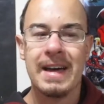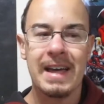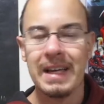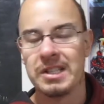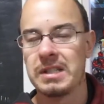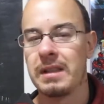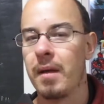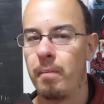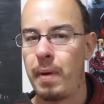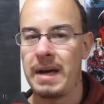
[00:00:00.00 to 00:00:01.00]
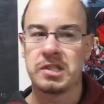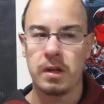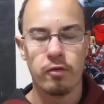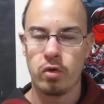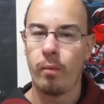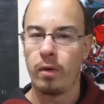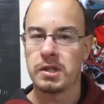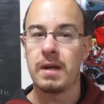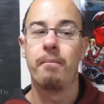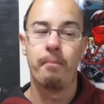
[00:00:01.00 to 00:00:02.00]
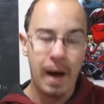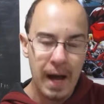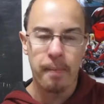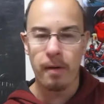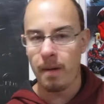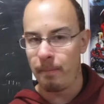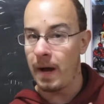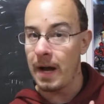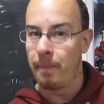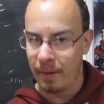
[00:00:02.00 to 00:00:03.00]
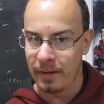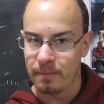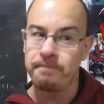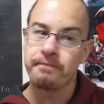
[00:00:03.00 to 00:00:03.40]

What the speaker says: isn't the best of DreamWorks. In my opinion,